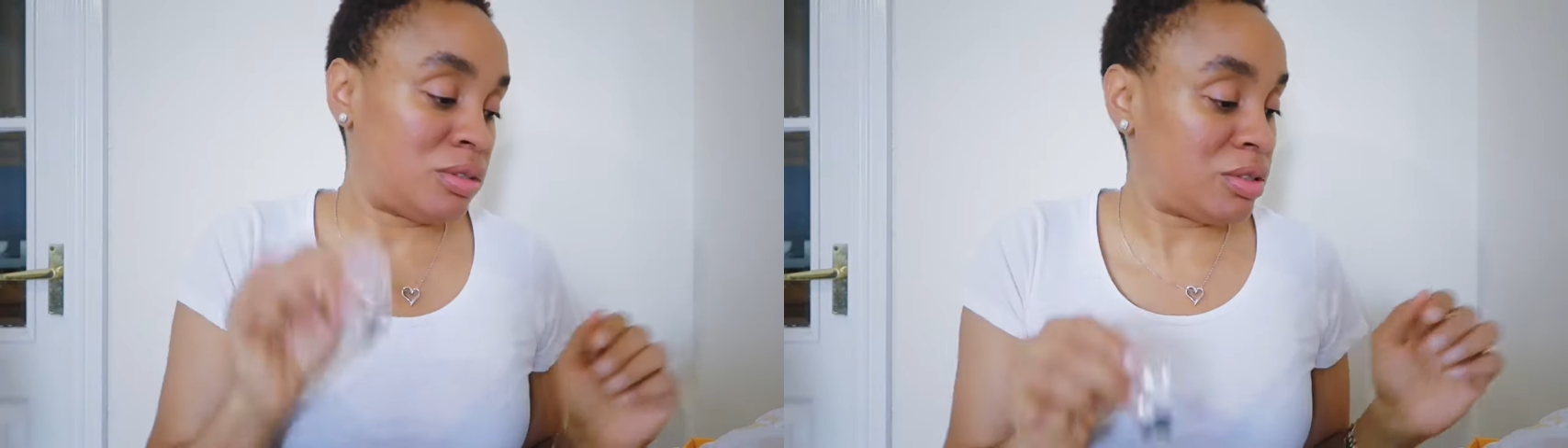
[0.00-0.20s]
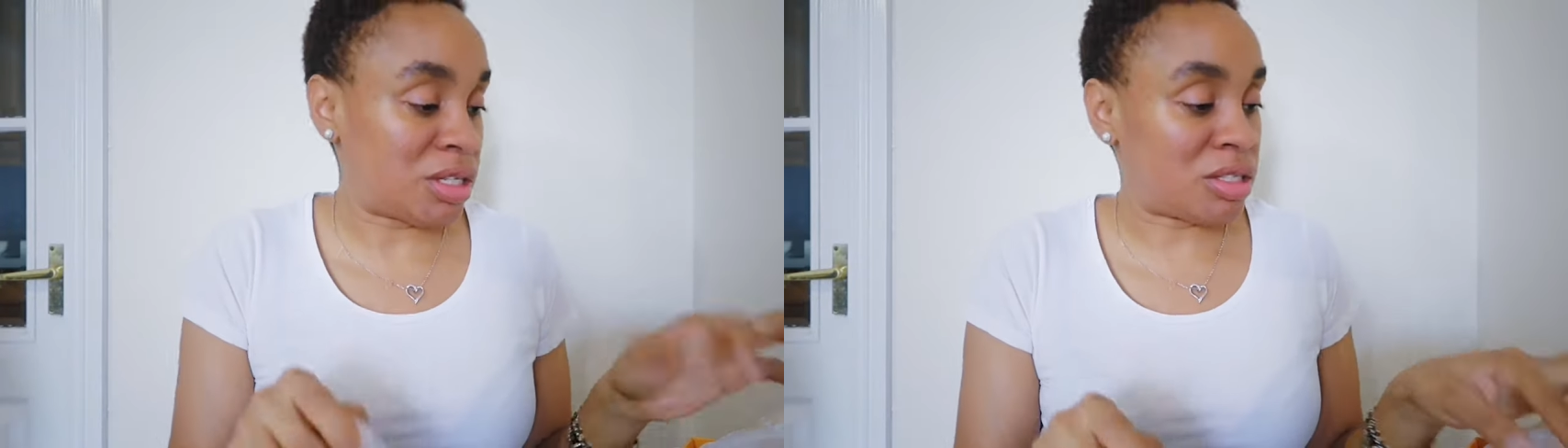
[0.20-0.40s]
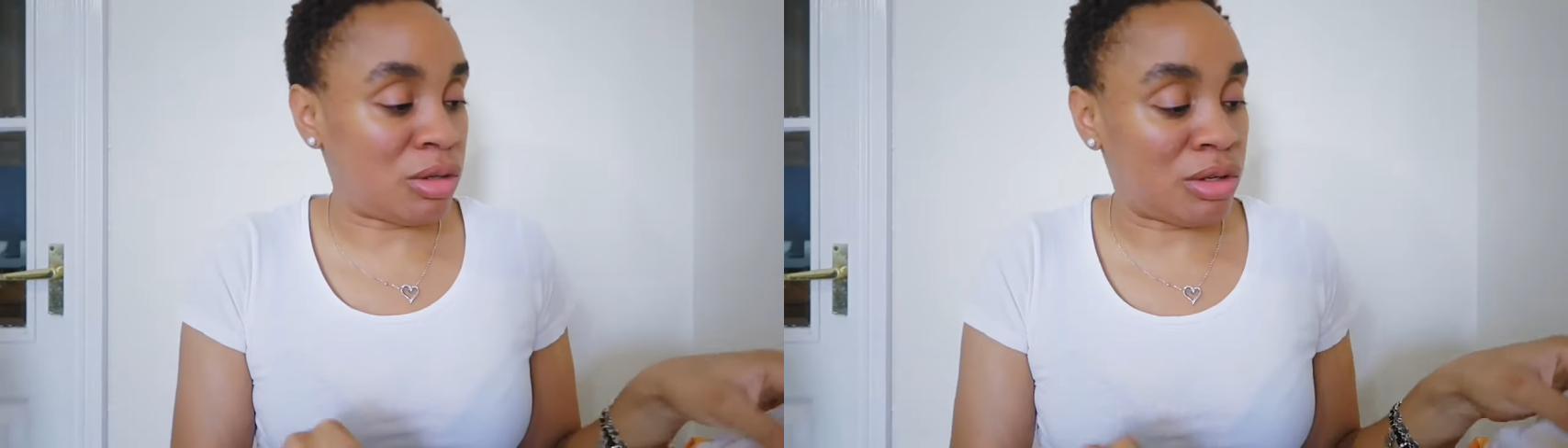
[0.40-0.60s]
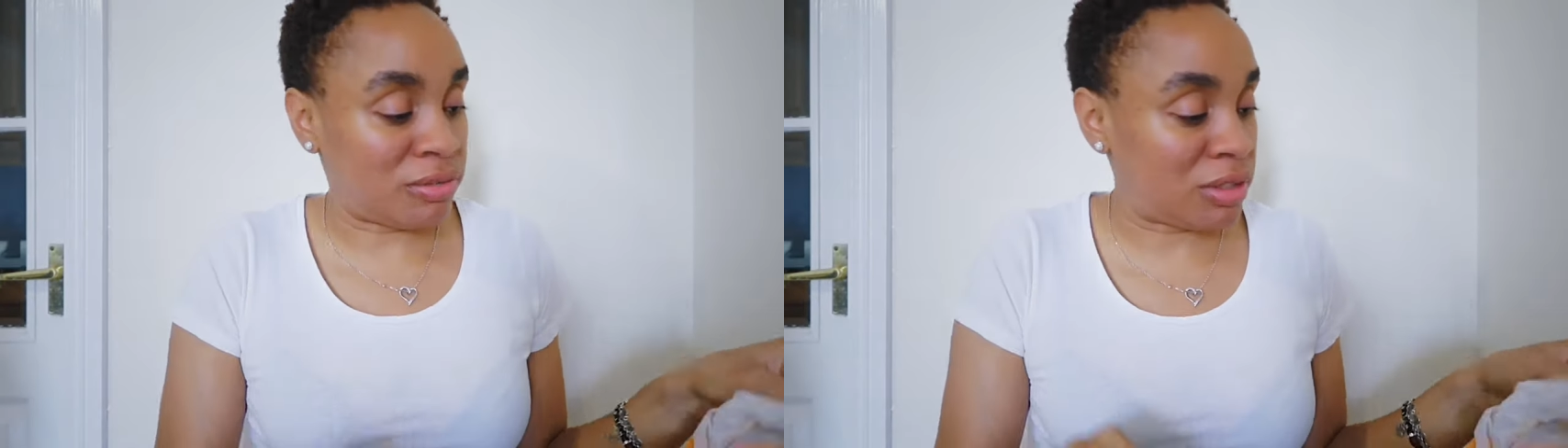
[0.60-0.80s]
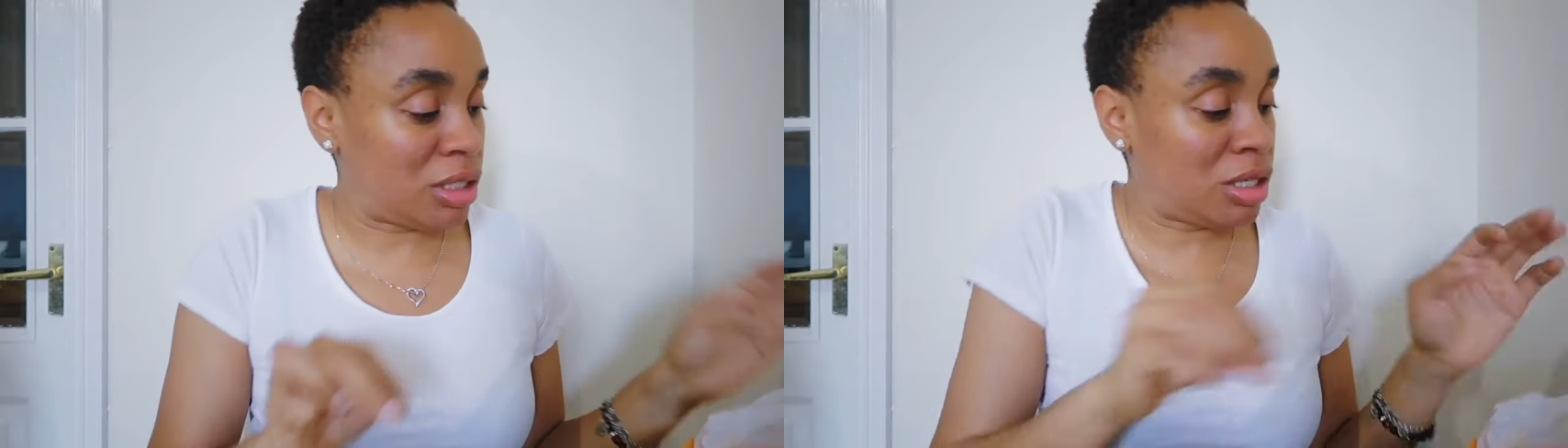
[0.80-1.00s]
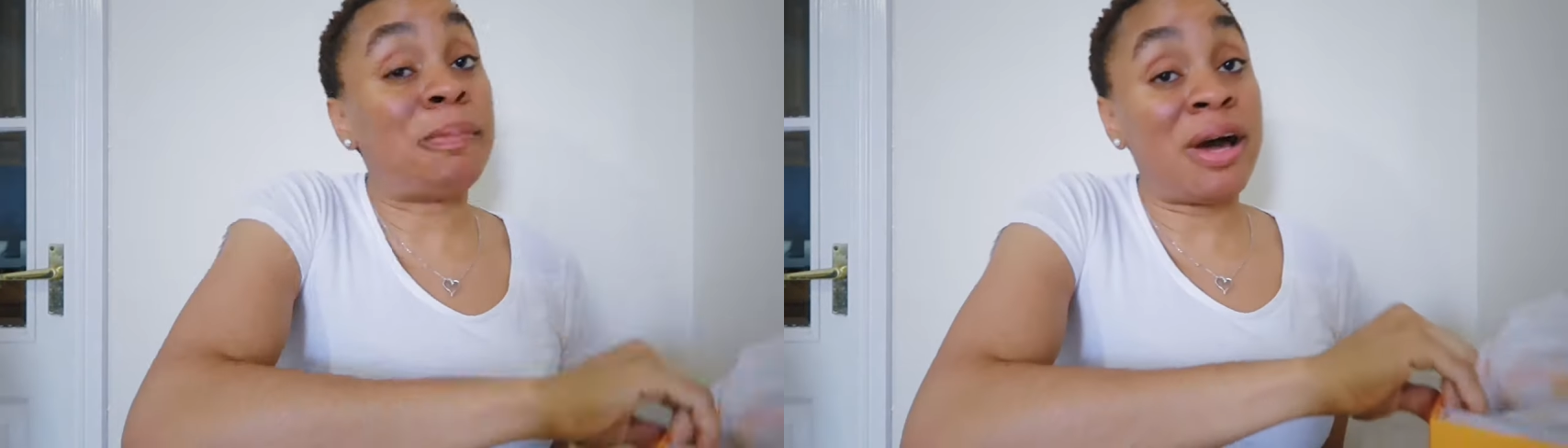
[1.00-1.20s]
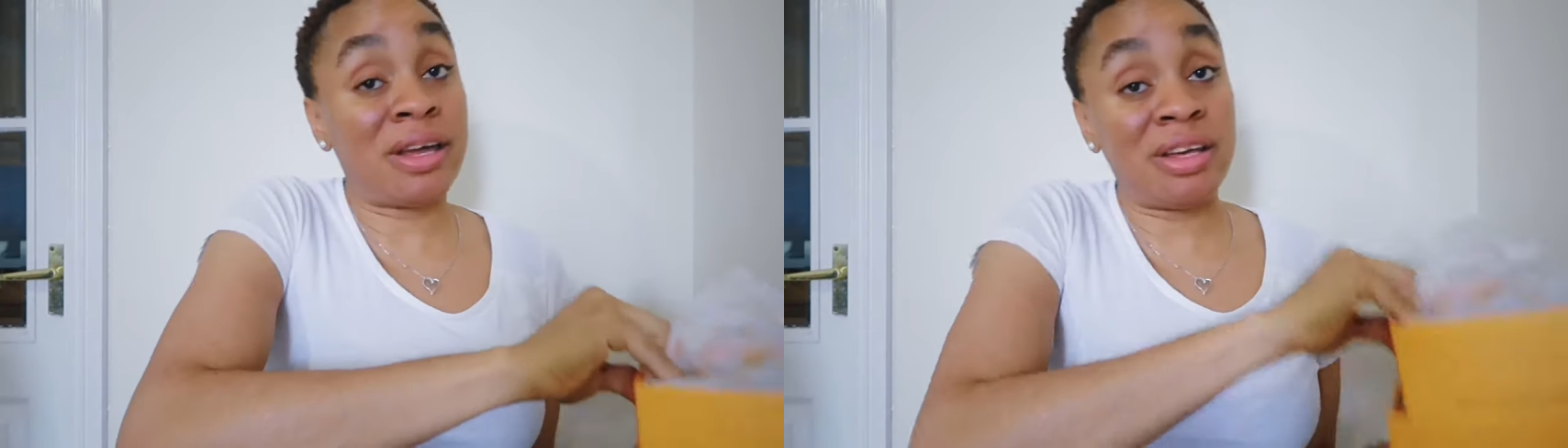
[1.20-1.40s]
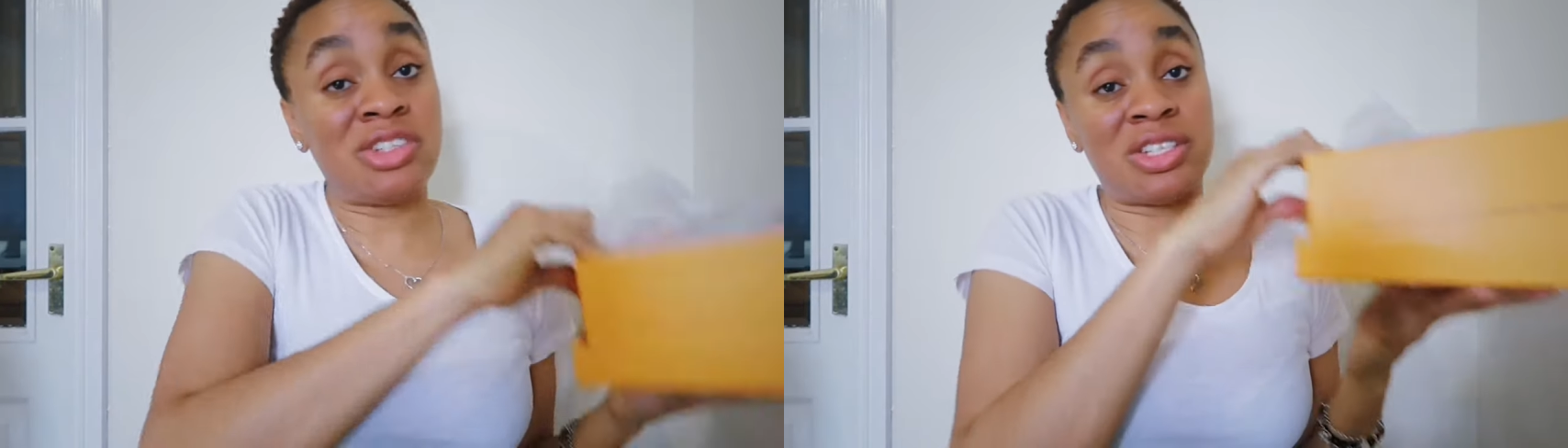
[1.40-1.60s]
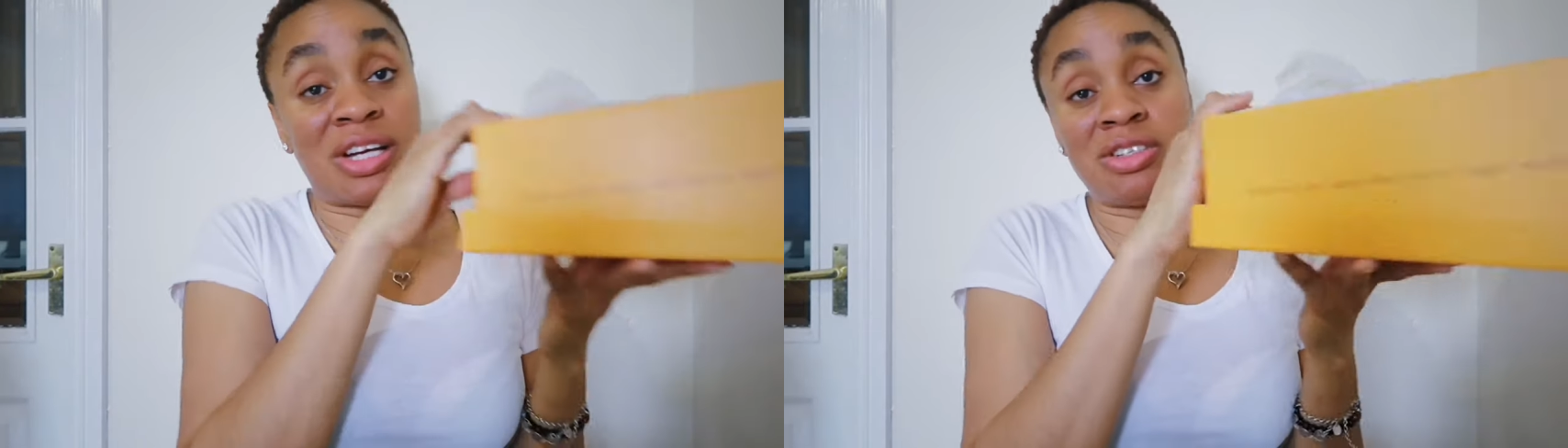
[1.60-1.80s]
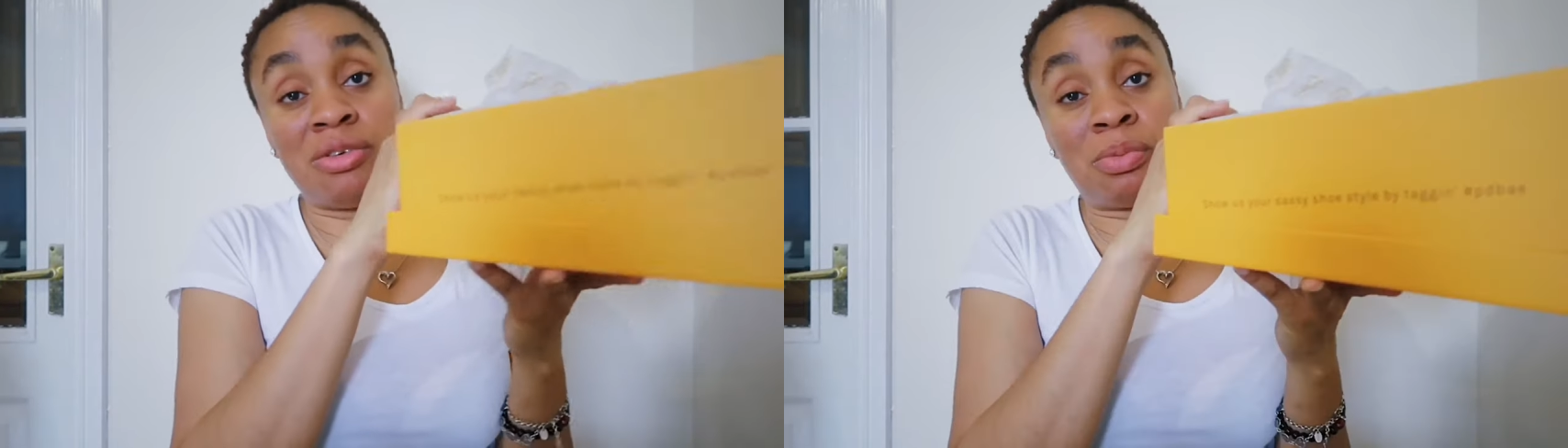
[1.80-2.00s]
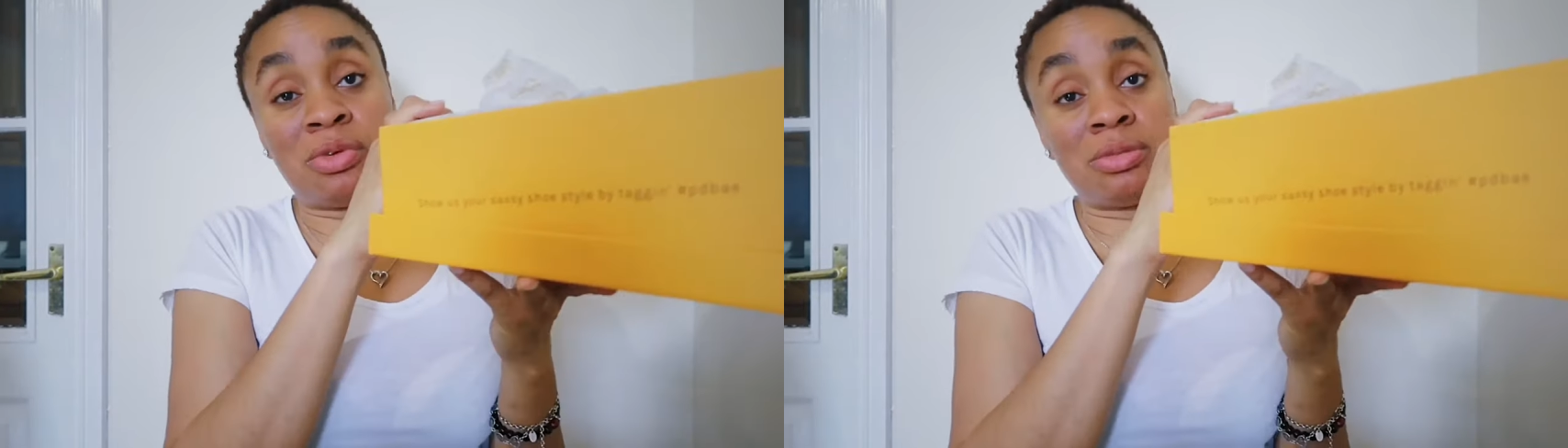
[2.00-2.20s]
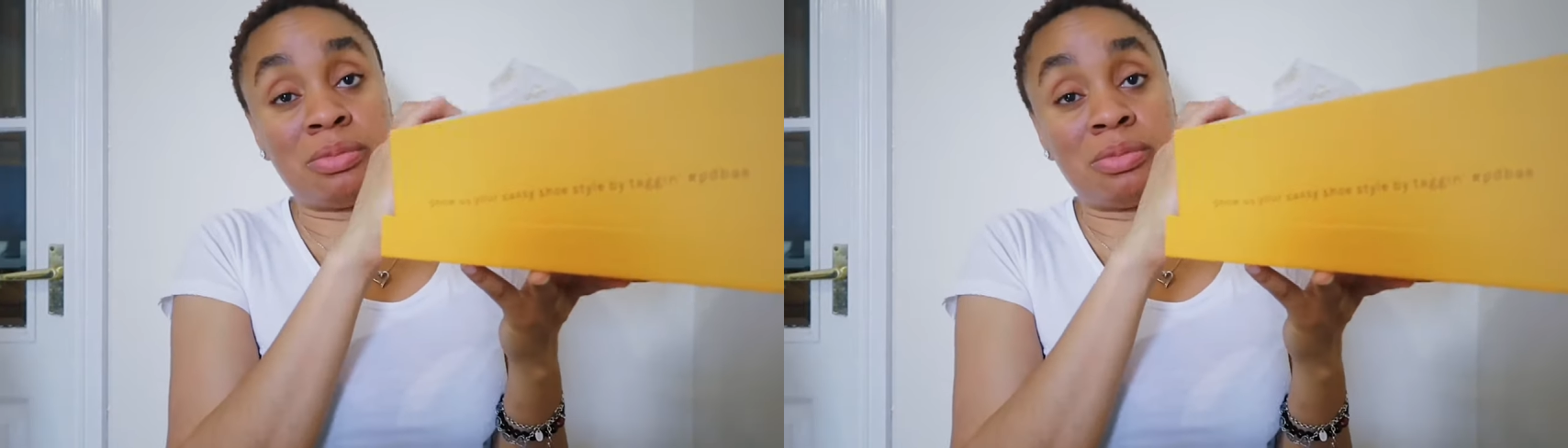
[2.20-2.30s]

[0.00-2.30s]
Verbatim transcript: That's lovely. Package is actually pretty